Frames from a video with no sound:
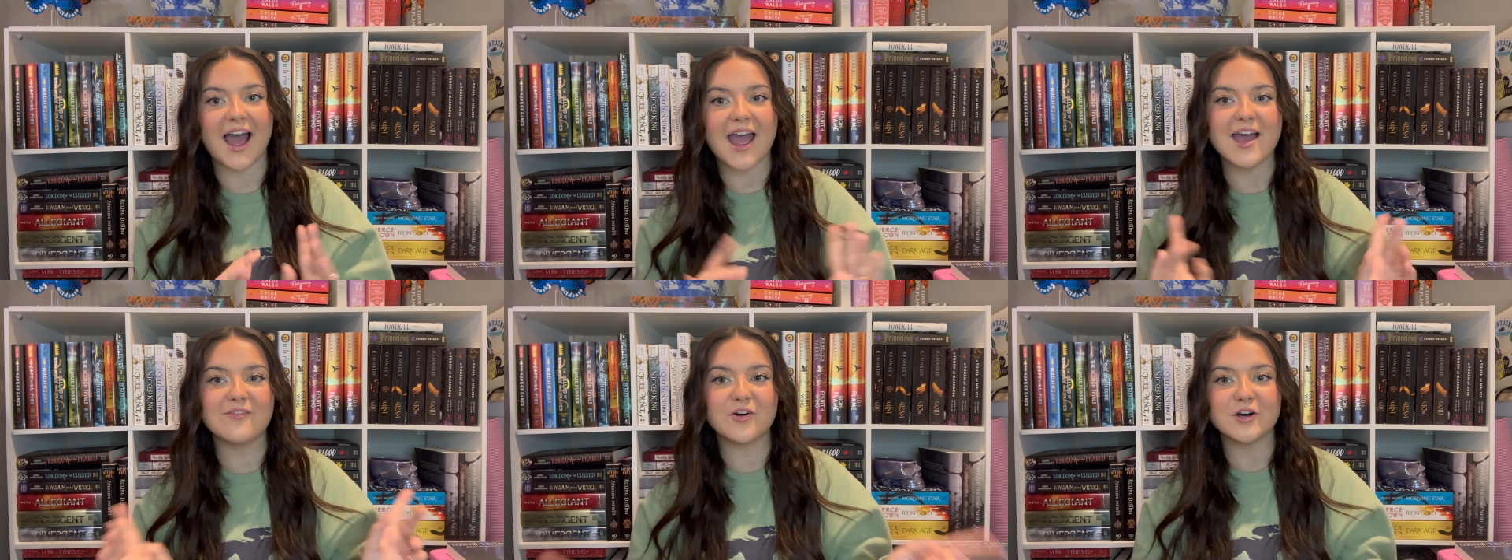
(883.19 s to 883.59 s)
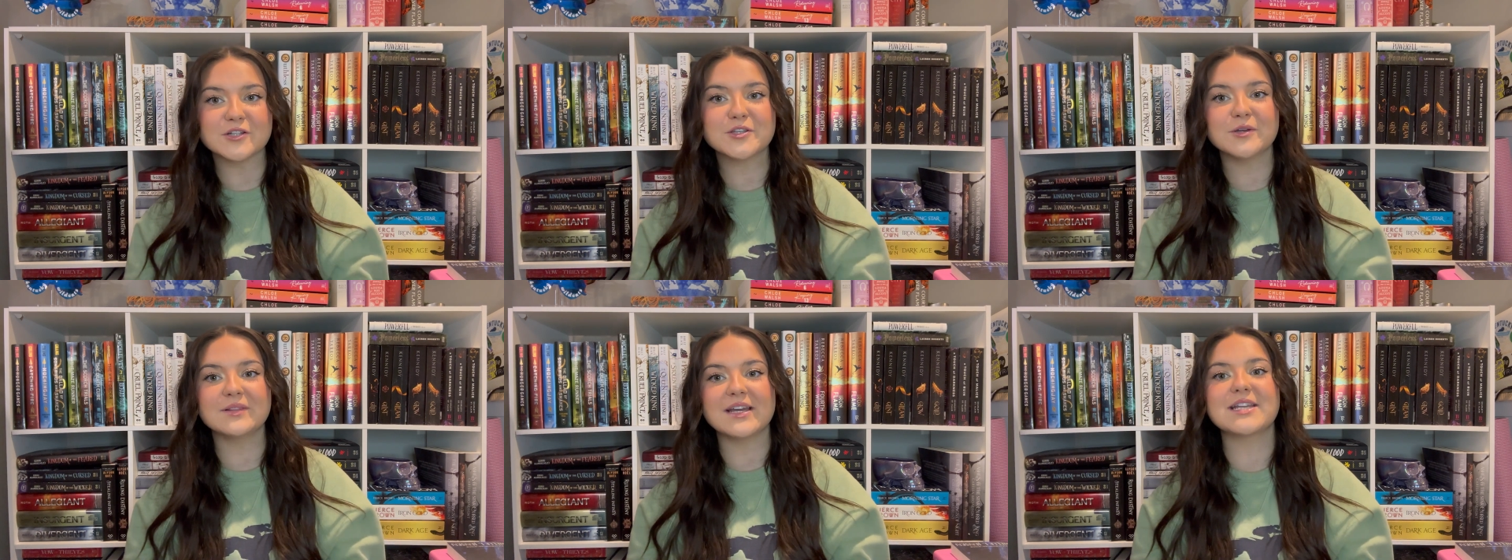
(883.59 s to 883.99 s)
I have
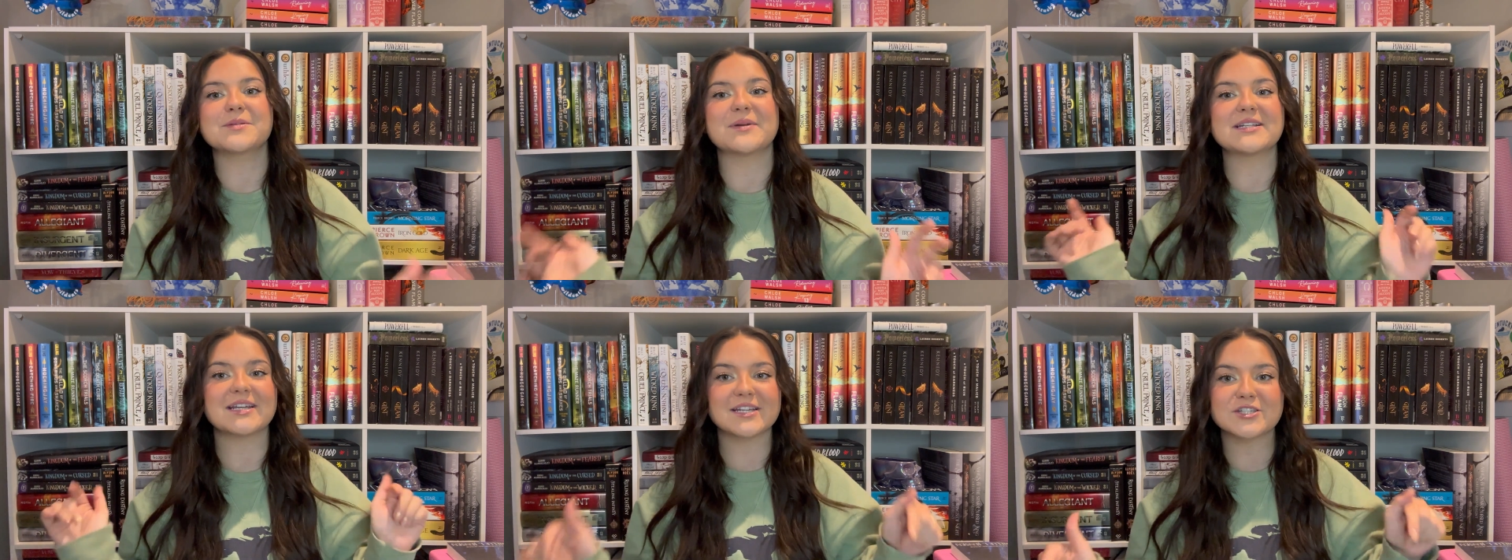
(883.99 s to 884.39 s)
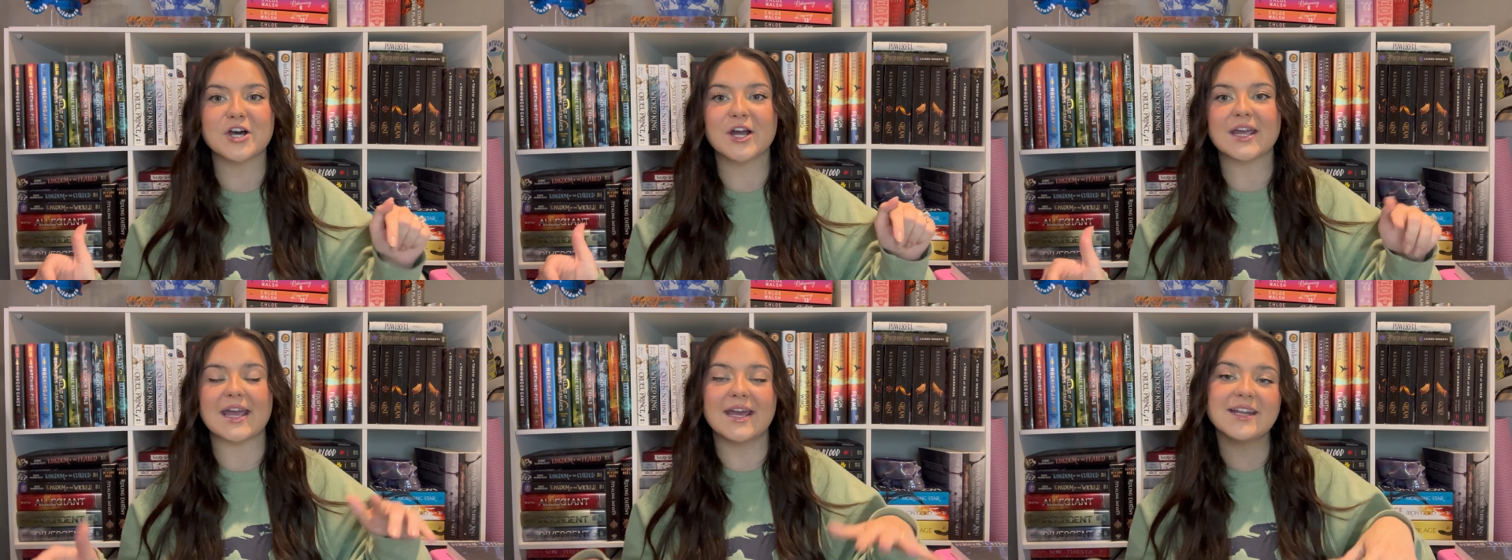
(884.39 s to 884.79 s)
also linked my
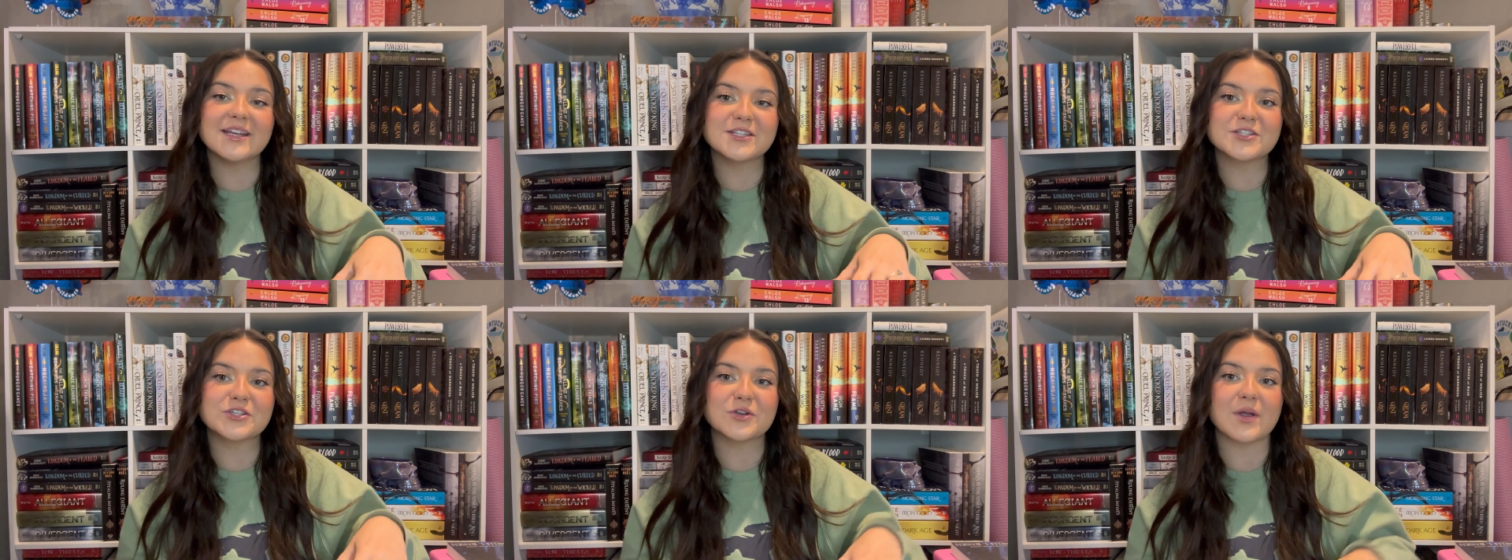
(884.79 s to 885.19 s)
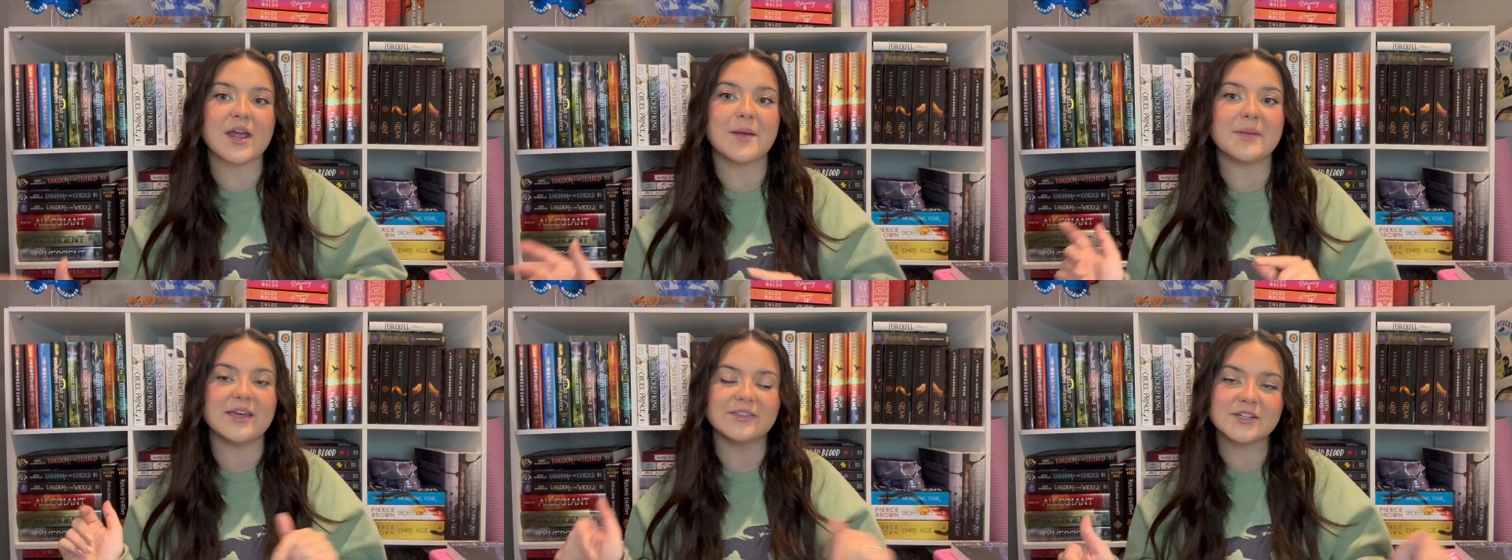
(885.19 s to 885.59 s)
TikTok and
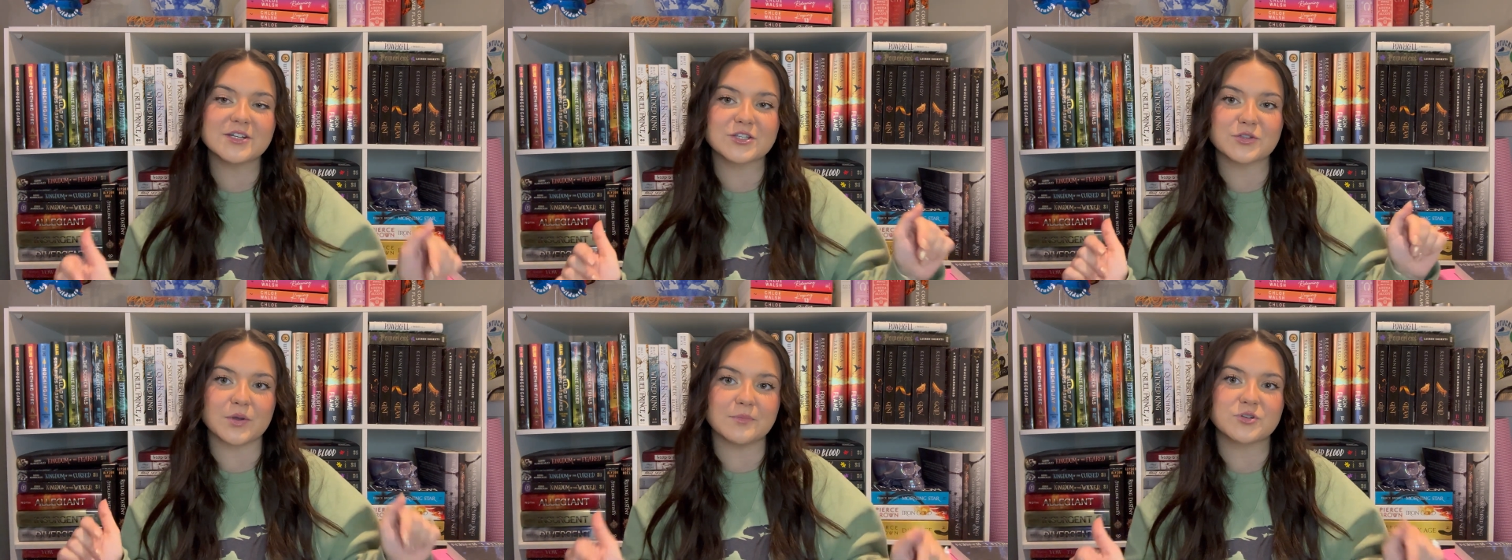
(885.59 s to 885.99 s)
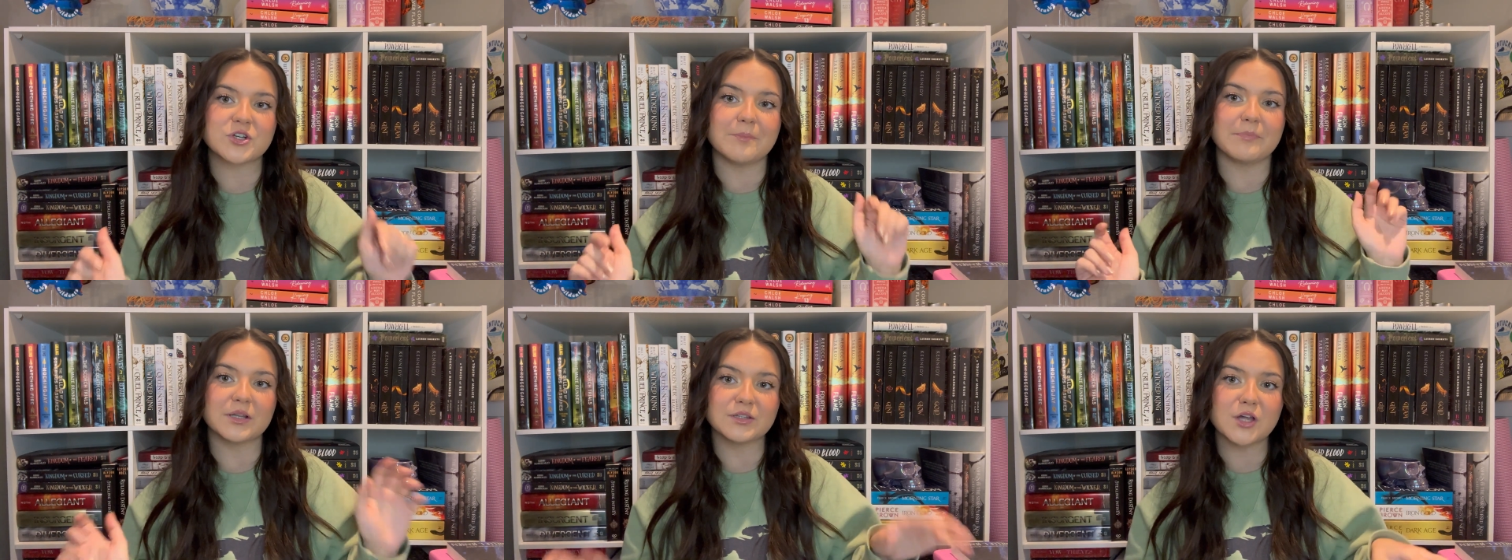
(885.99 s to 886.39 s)
Instagram in the
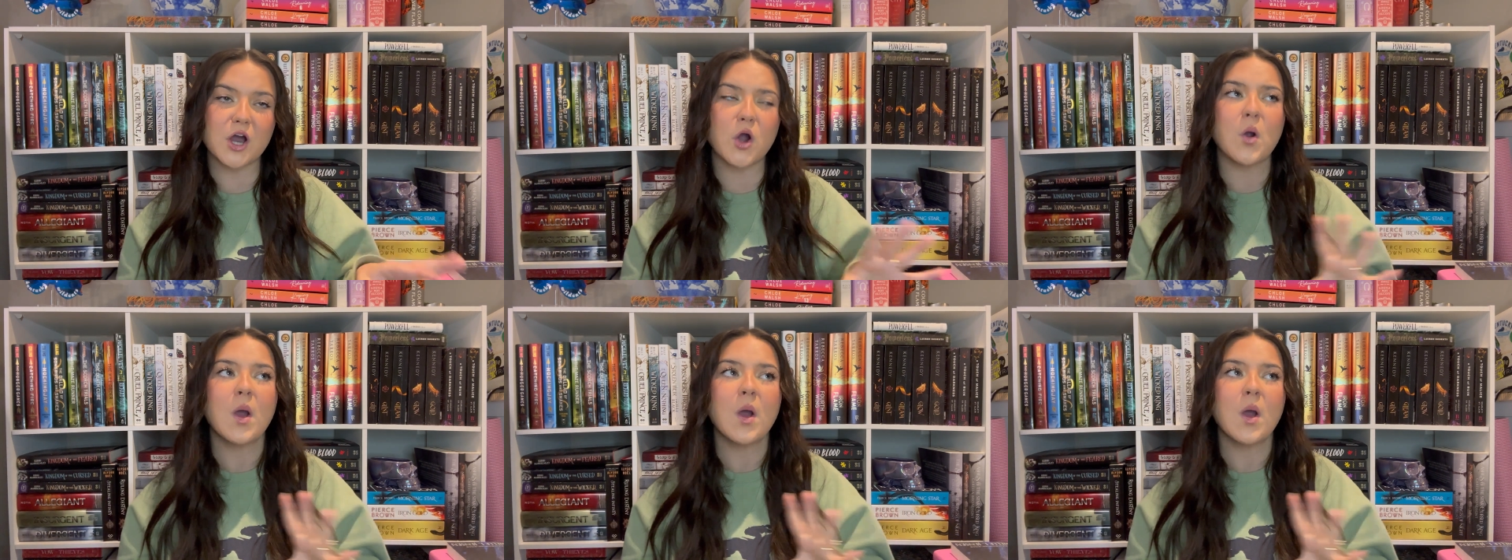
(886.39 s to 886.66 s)
description below.